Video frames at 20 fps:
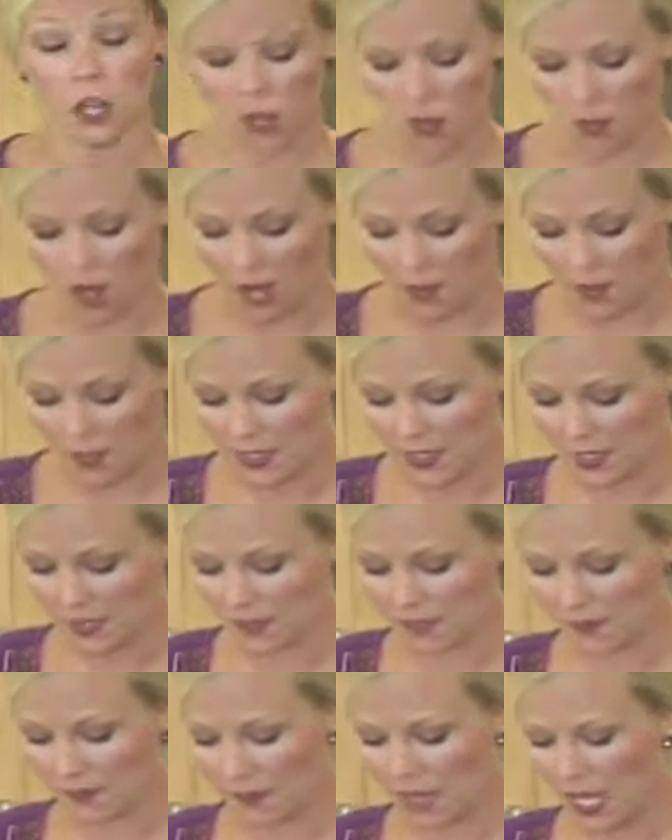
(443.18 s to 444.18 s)
crumbs.
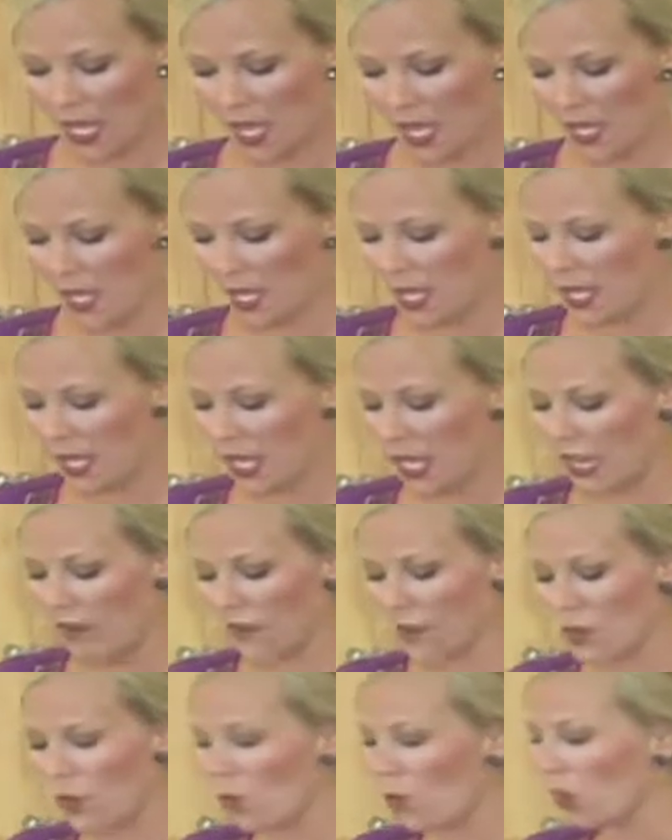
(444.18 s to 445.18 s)

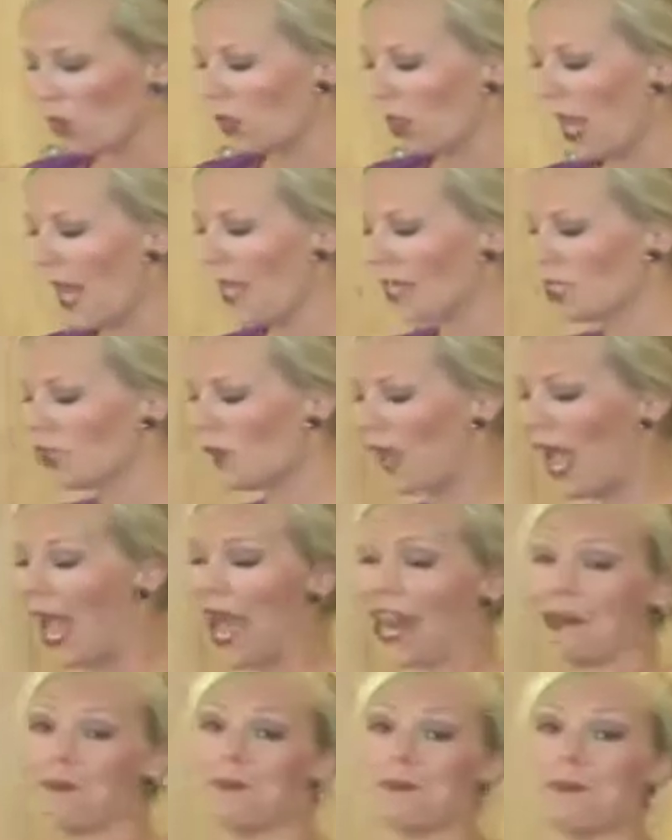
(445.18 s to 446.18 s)
If you like to
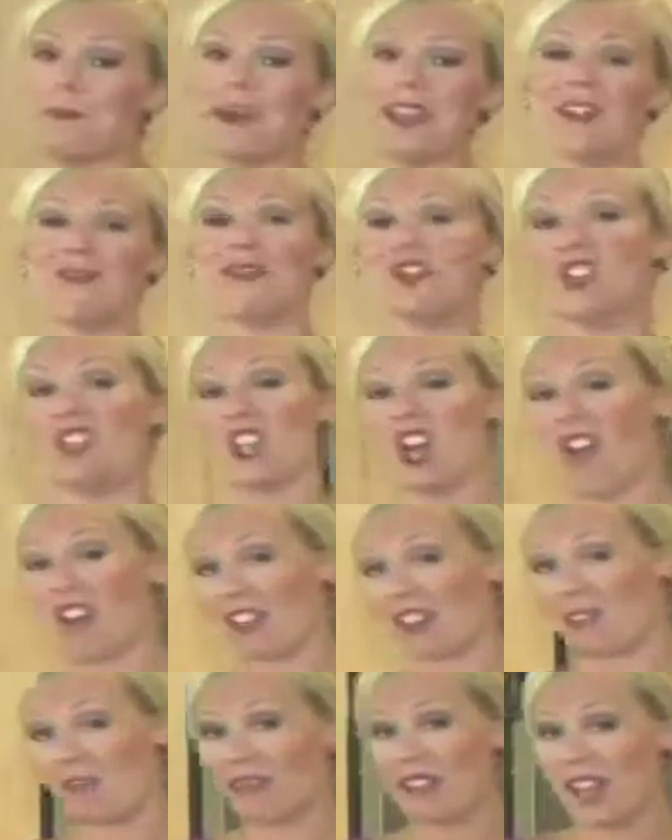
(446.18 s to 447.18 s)
add a bit of
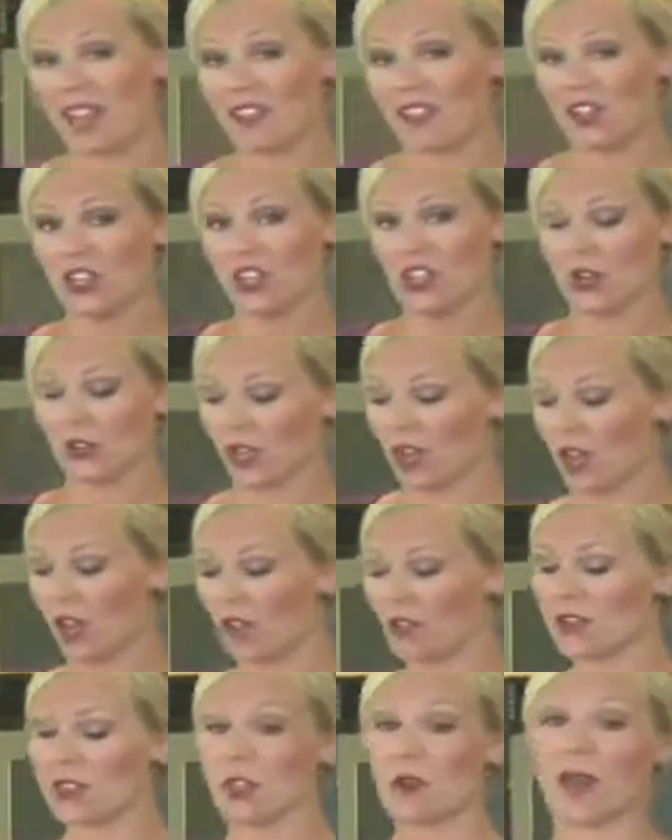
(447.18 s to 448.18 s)
chocolate flavor, you can
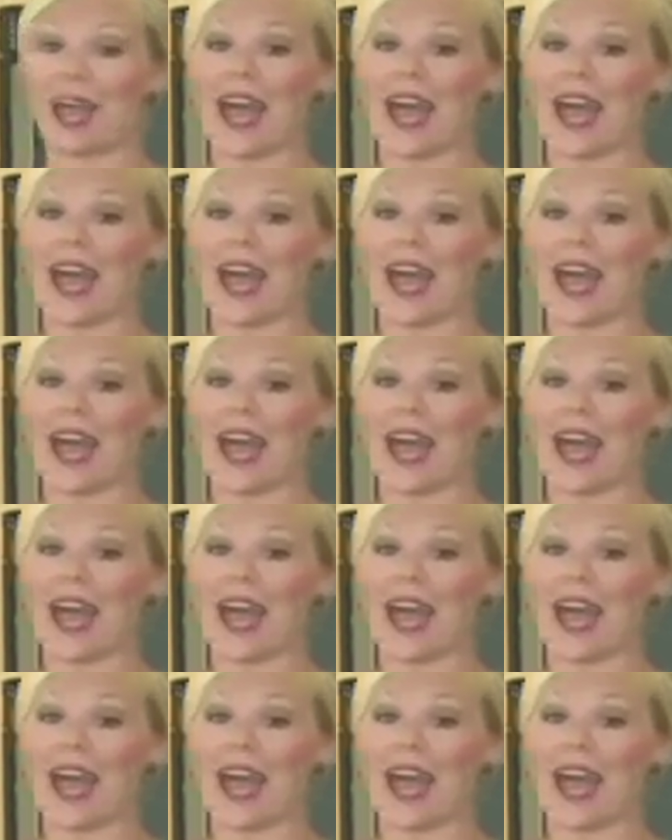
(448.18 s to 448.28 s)
also